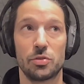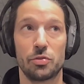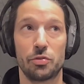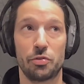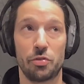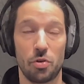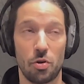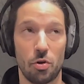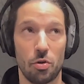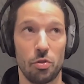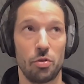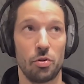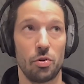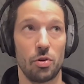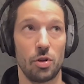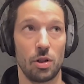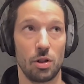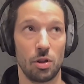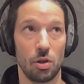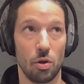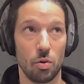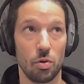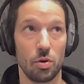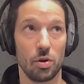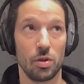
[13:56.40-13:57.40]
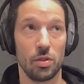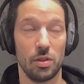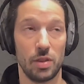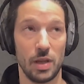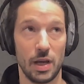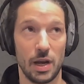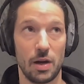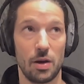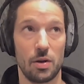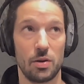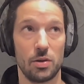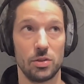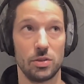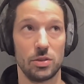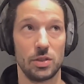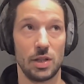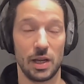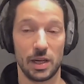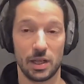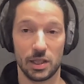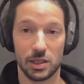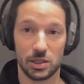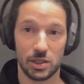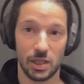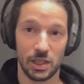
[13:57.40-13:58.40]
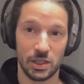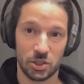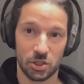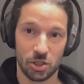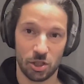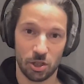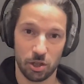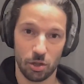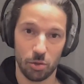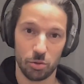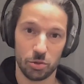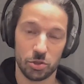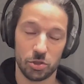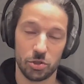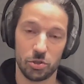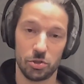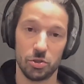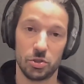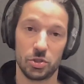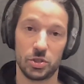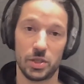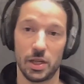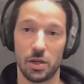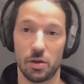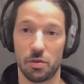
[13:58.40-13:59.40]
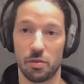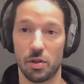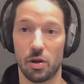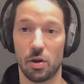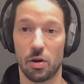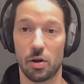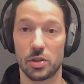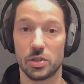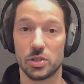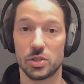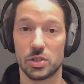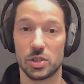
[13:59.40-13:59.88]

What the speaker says: further along there, like it's closer to state of the art.